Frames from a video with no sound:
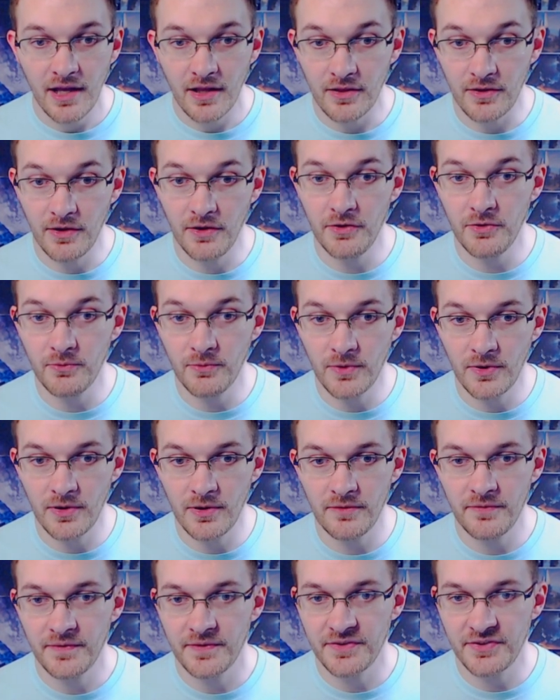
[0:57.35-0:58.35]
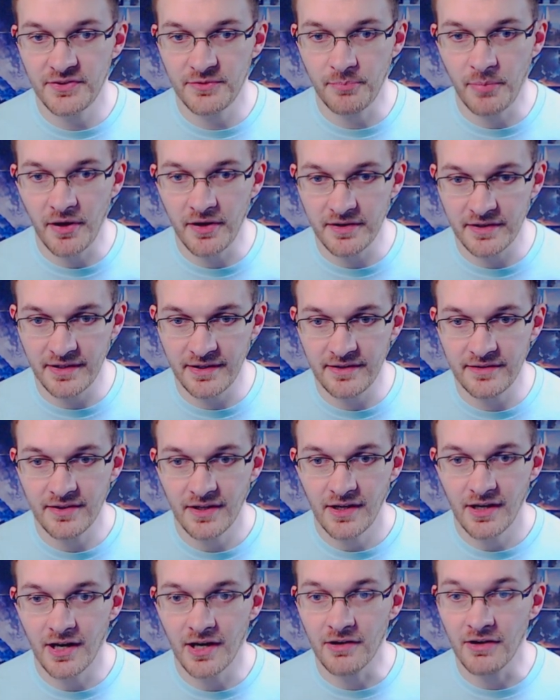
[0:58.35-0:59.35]
Lone Wolf Spartans
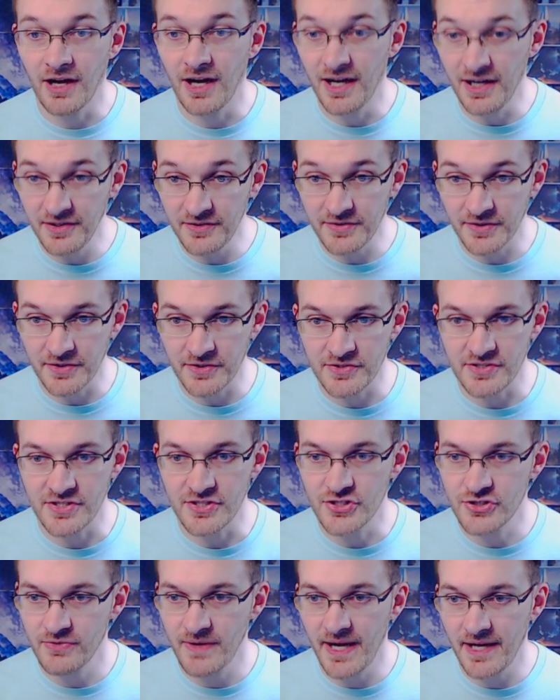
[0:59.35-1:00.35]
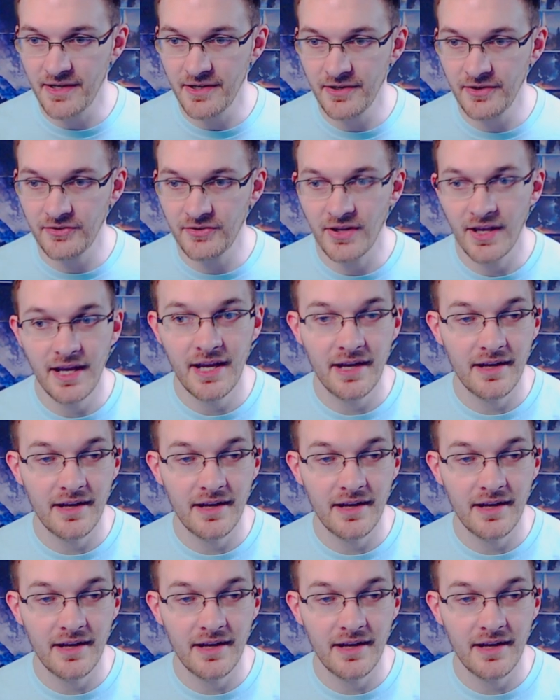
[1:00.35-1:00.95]
are hunters, trackers,